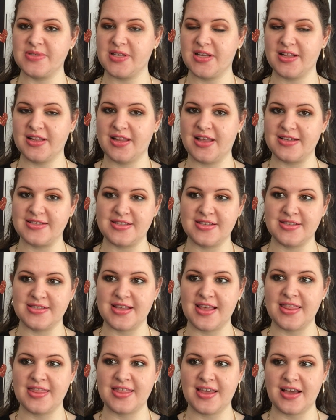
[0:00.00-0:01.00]

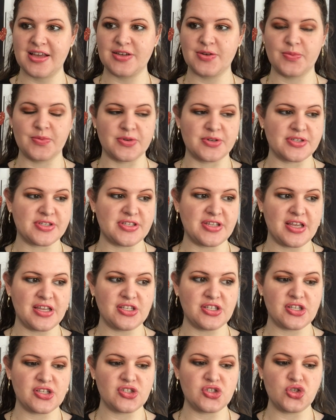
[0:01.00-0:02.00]
sunglasses that were
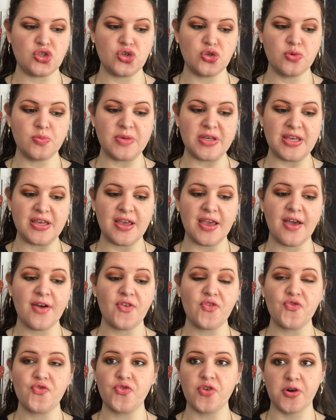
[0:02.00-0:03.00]
sent to me
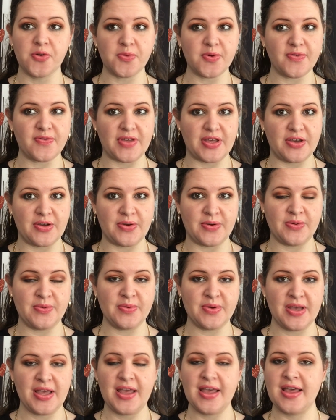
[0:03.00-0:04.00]
for review.
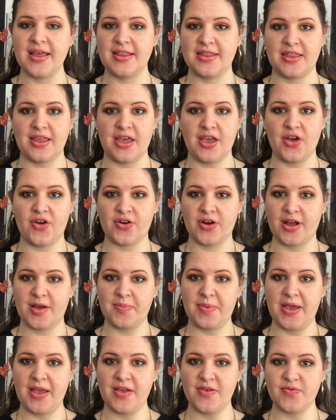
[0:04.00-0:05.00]
They are not
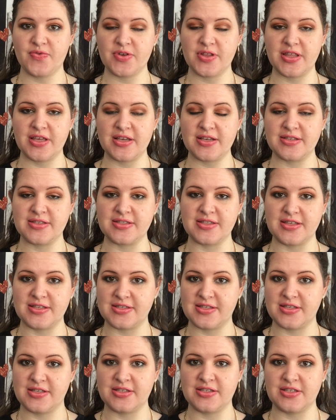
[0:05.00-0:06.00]
paying for this.
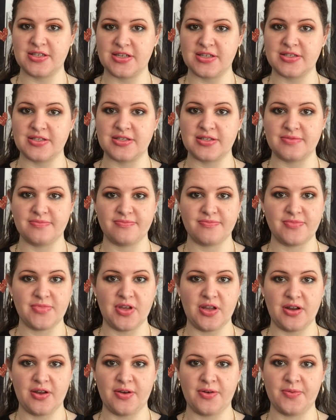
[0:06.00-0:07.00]
This is just,
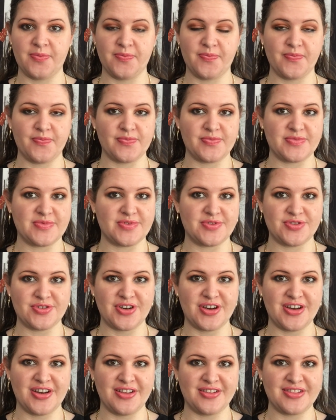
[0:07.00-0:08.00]
you know,
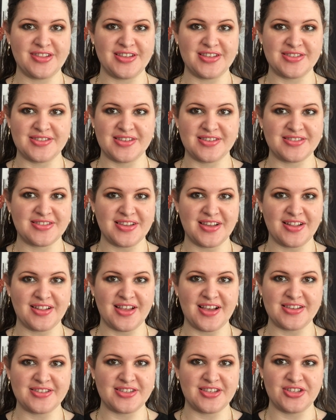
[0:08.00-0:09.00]
trying out these
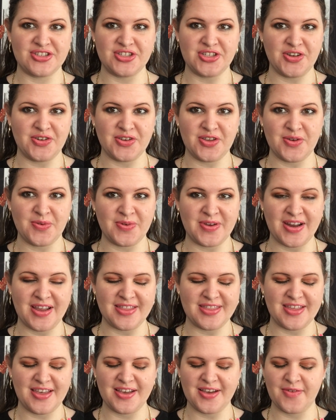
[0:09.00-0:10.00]
sunglasses, showing you what I
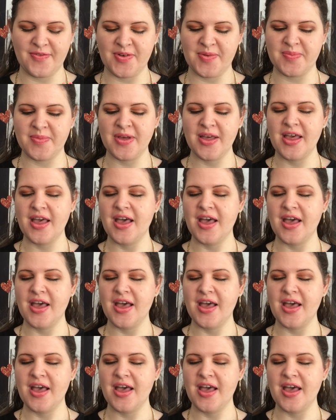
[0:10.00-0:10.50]
think of them.